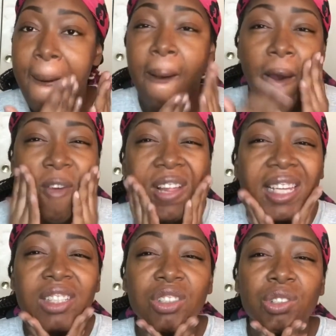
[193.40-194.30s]
I don't feel like
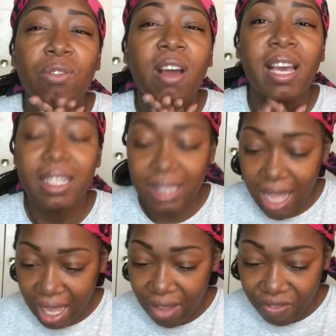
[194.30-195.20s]
it's drying
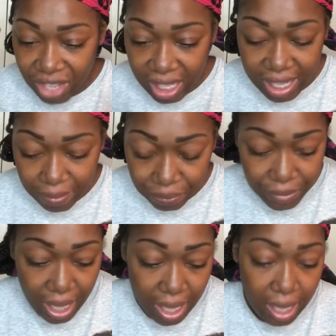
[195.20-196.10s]
down. I can feel it.
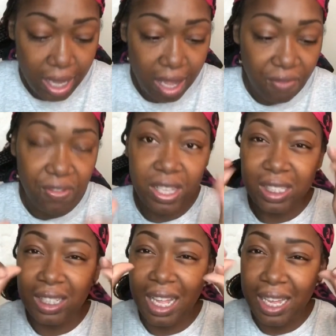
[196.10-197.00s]
It feels
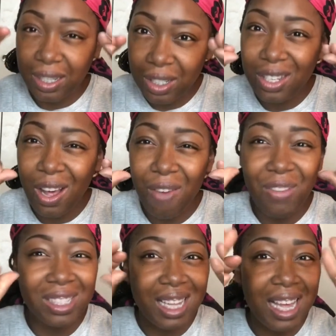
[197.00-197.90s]
like, it
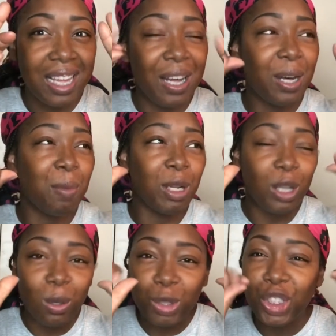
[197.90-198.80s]
feels like a
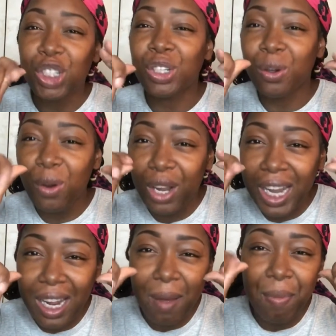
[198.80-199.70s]
lotion or
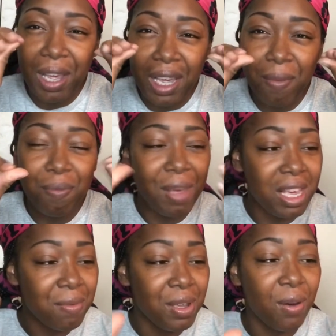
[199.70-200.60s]
like a
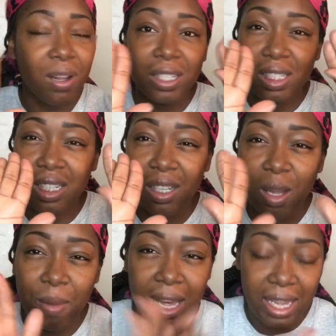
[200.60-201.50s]
baby oil. It's still on
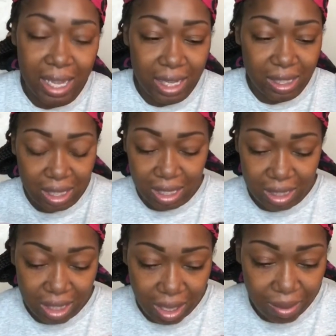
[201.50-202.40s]
my hands, and it's
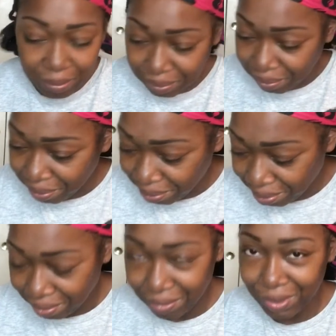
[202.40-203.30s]
I'll
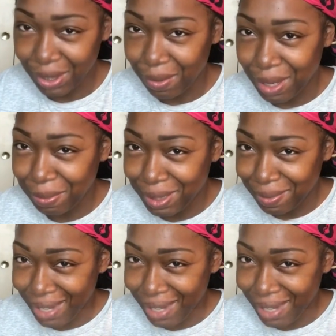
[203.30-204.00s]
wipe some of